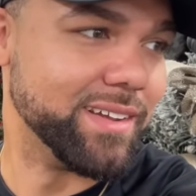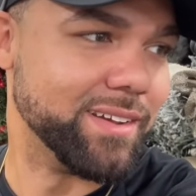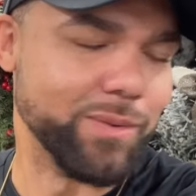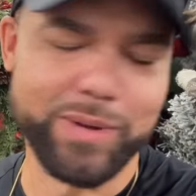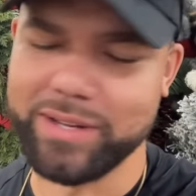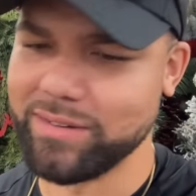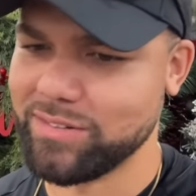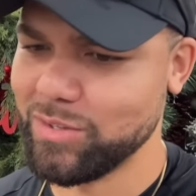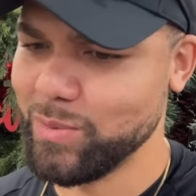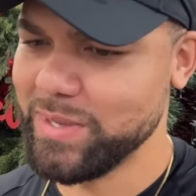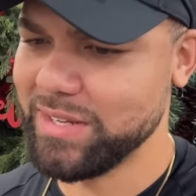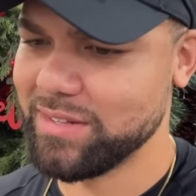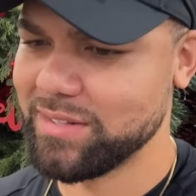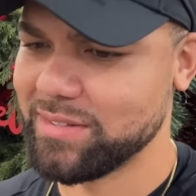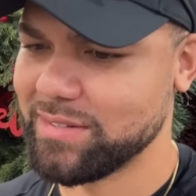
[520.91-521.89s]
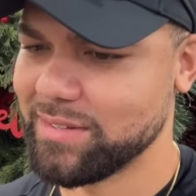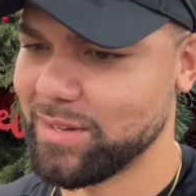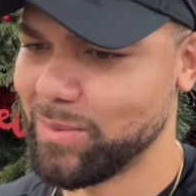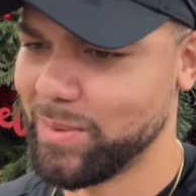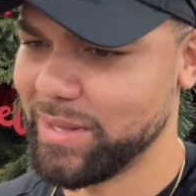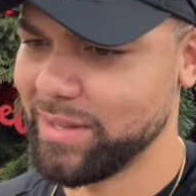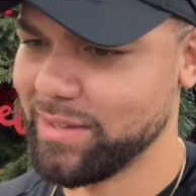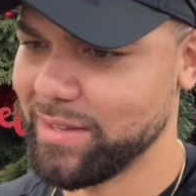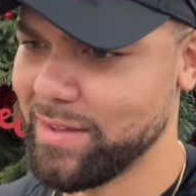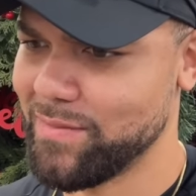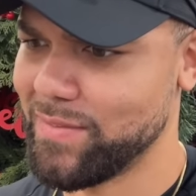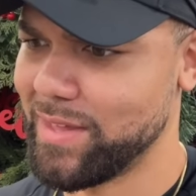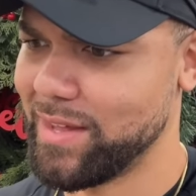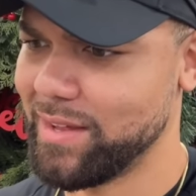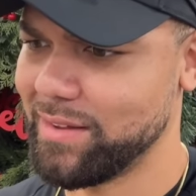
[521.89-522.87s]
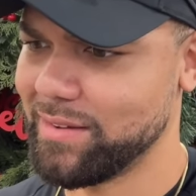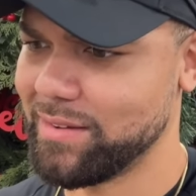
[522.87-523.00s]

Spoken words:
what, 2 weeks away, yeah, if that?